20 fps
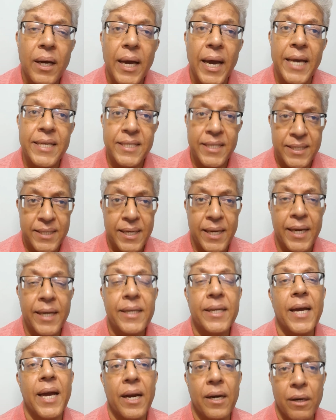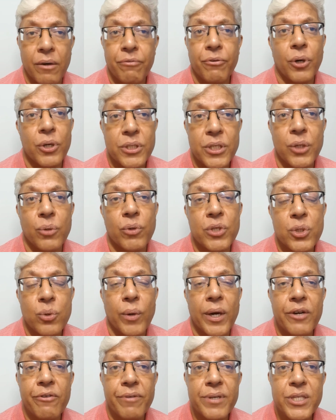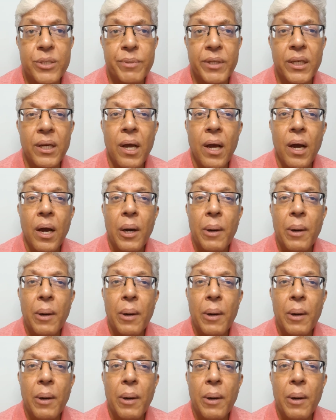as he said, and of course it was quite visible,